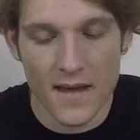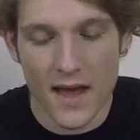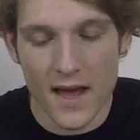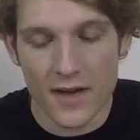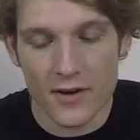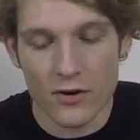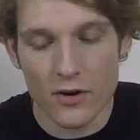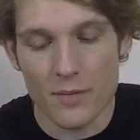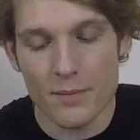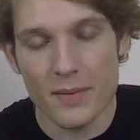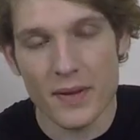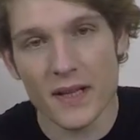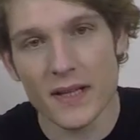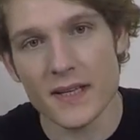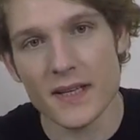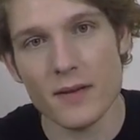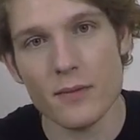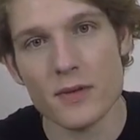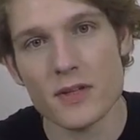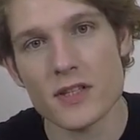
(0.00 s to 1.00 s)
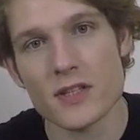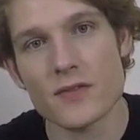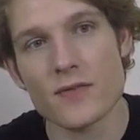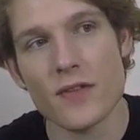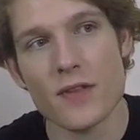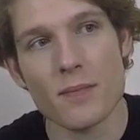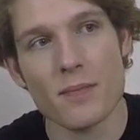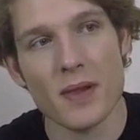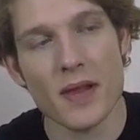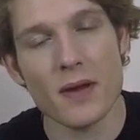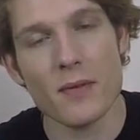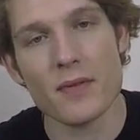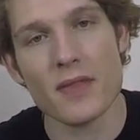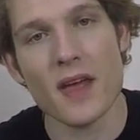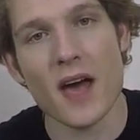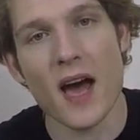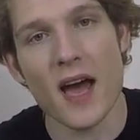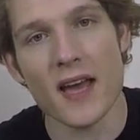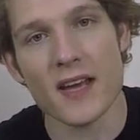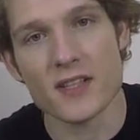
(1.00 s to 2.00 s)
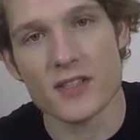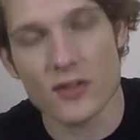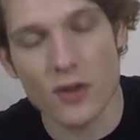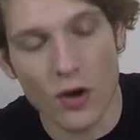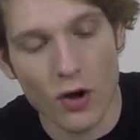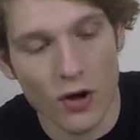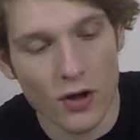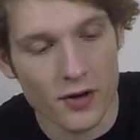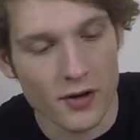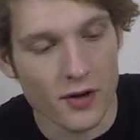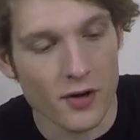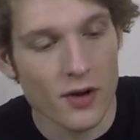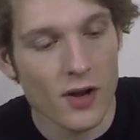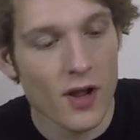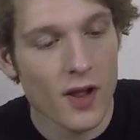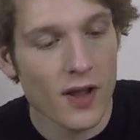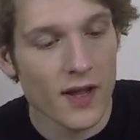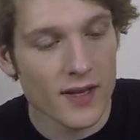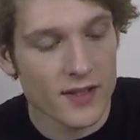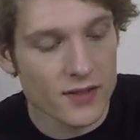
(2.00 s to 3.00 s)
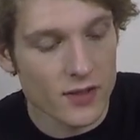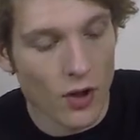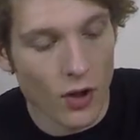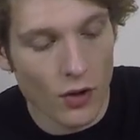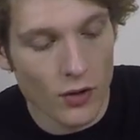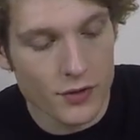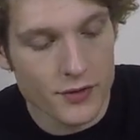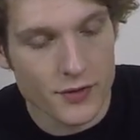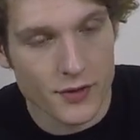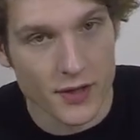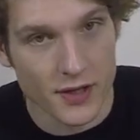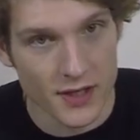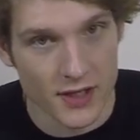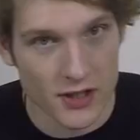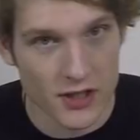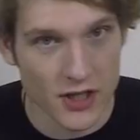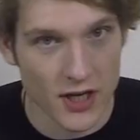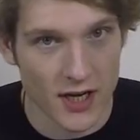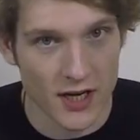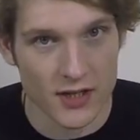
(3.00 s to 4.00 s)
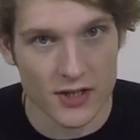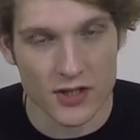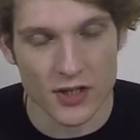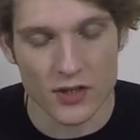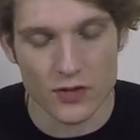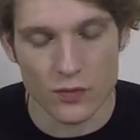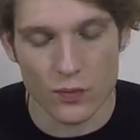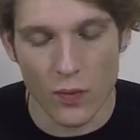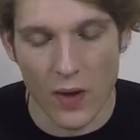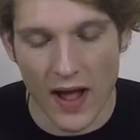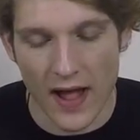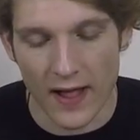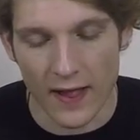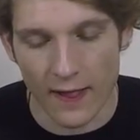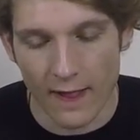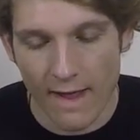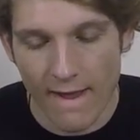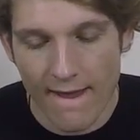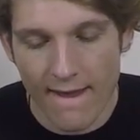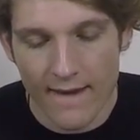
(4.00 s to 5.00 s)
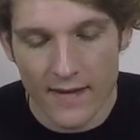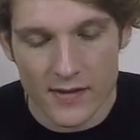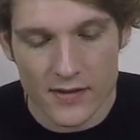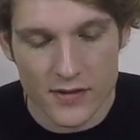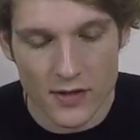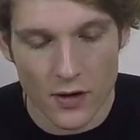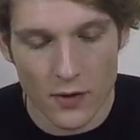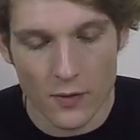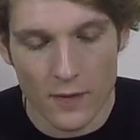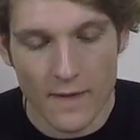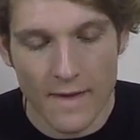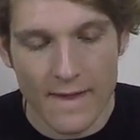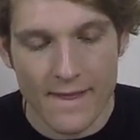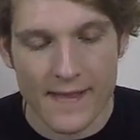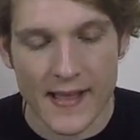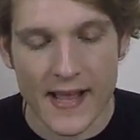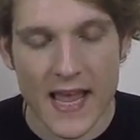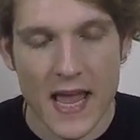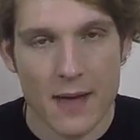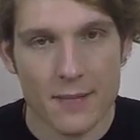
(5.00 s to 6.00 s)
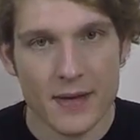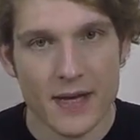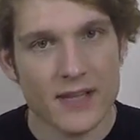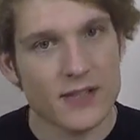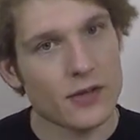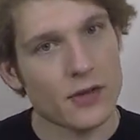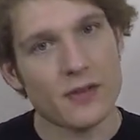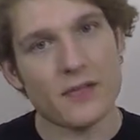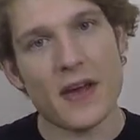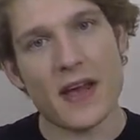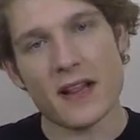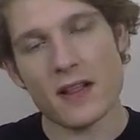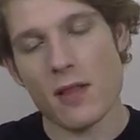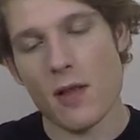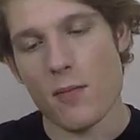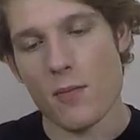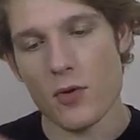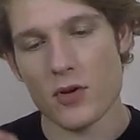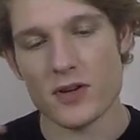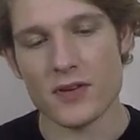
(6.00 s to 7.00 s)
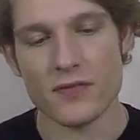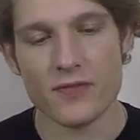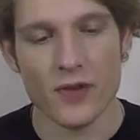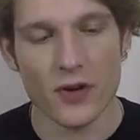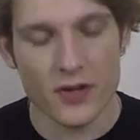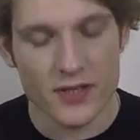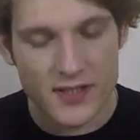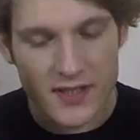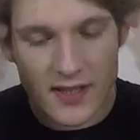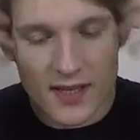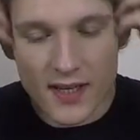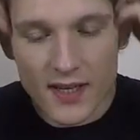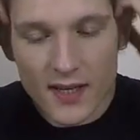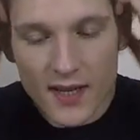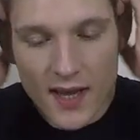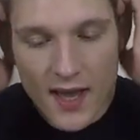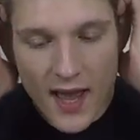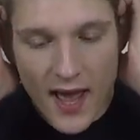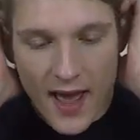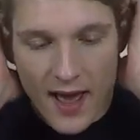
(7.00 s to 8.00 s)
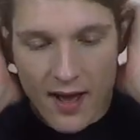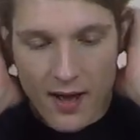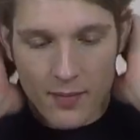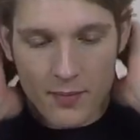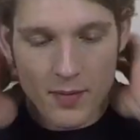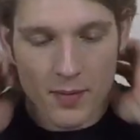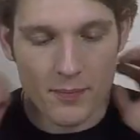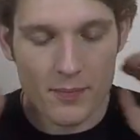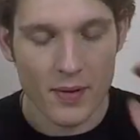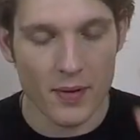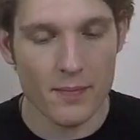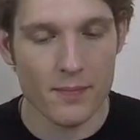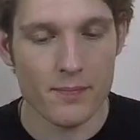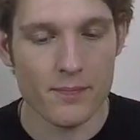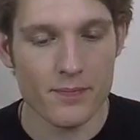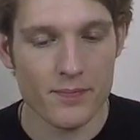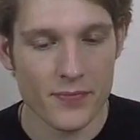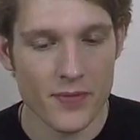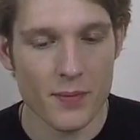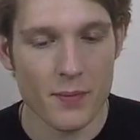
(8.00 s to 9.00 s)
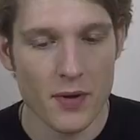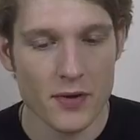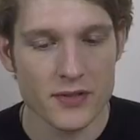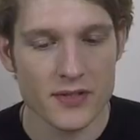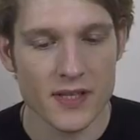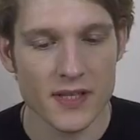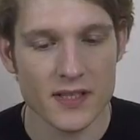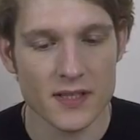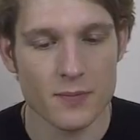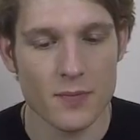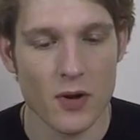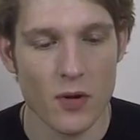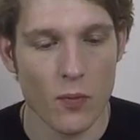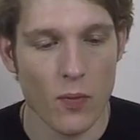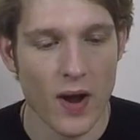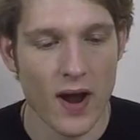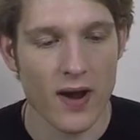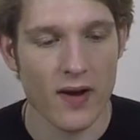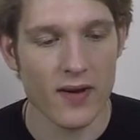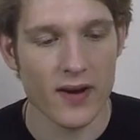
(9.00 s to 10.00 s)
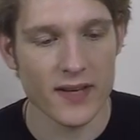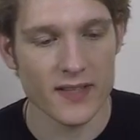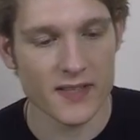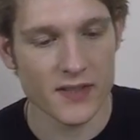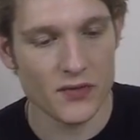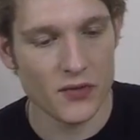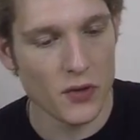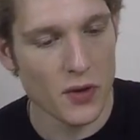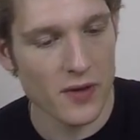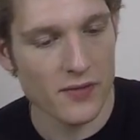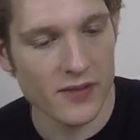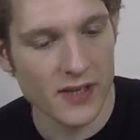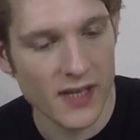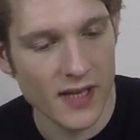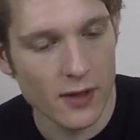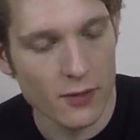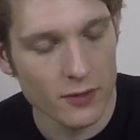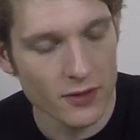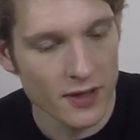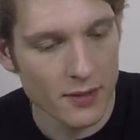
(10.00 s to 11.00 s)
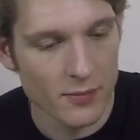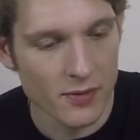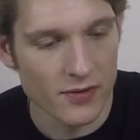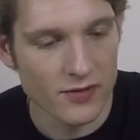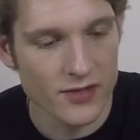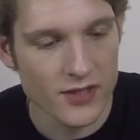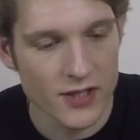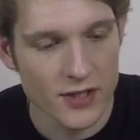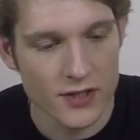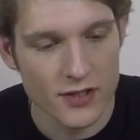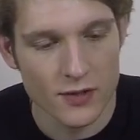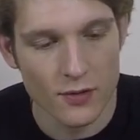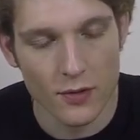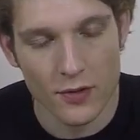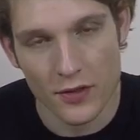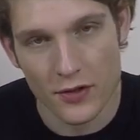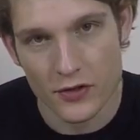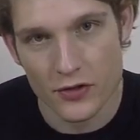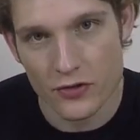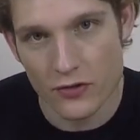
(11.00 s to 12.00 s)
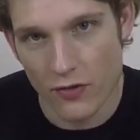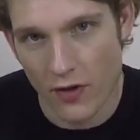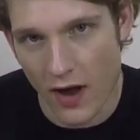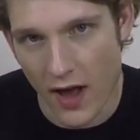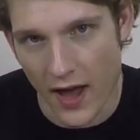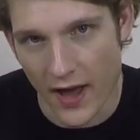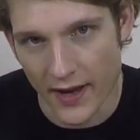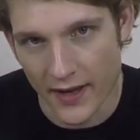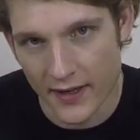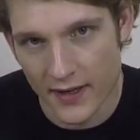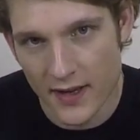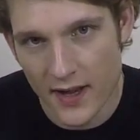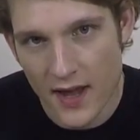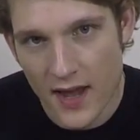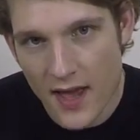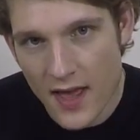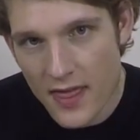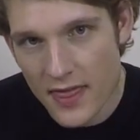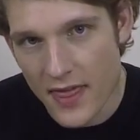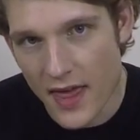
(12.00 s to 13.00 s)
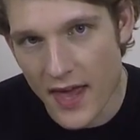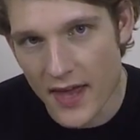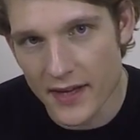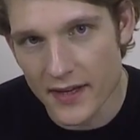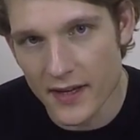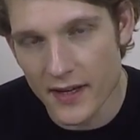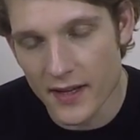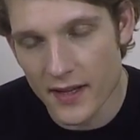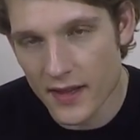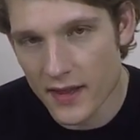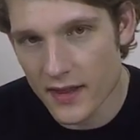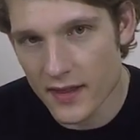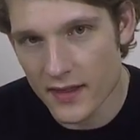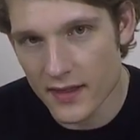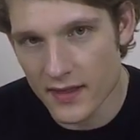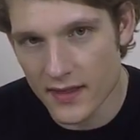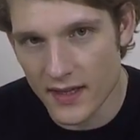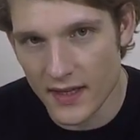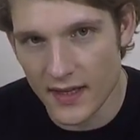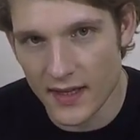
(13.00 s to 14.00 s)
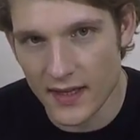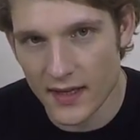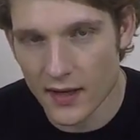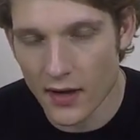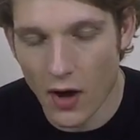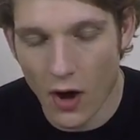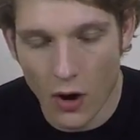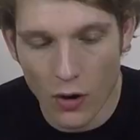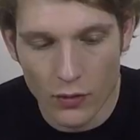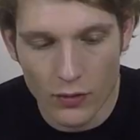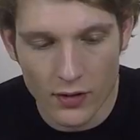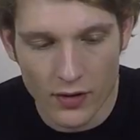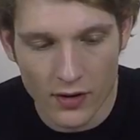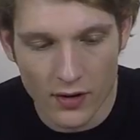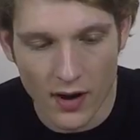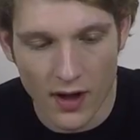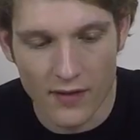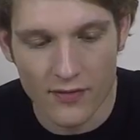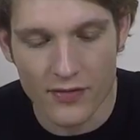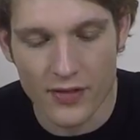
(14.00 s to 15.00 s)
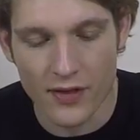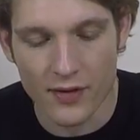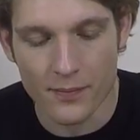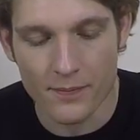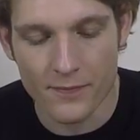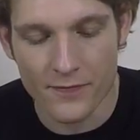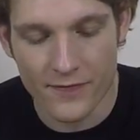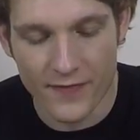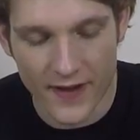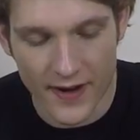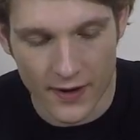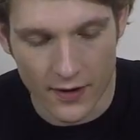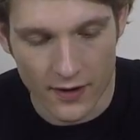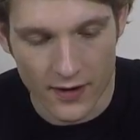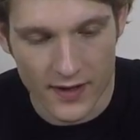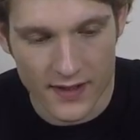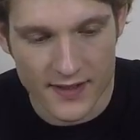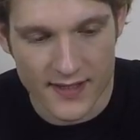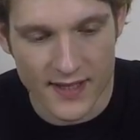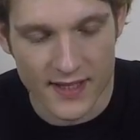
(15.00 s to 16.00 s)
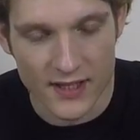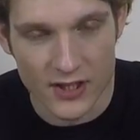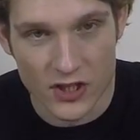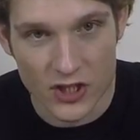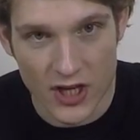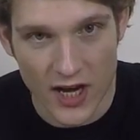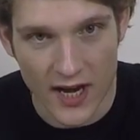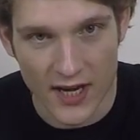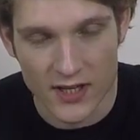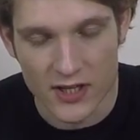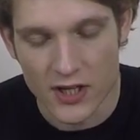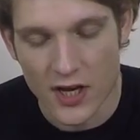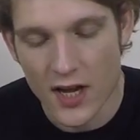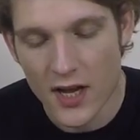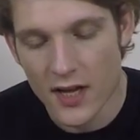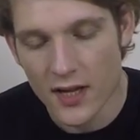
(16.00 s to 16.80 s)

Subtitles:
And her ability, which is for the player with the highest honor, is also going to change as well. So the Kami sort of add a lot more diversity, but the most thing to be aware is if you have an equal number of Shinto on the shrine, then the owner of the figure is going to change.